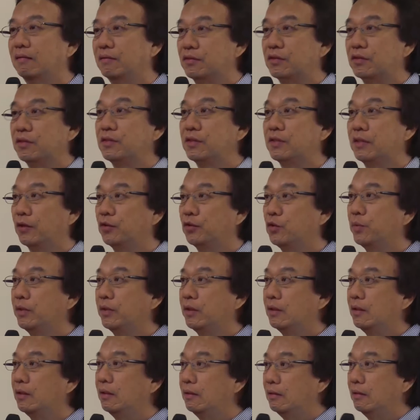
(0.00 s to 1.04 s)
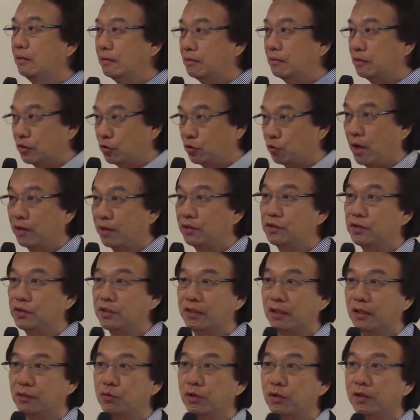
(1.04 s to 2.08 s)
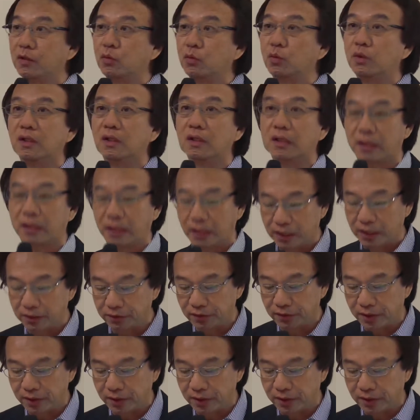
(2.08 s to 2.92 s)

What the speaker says: turns out to be strategies that really work in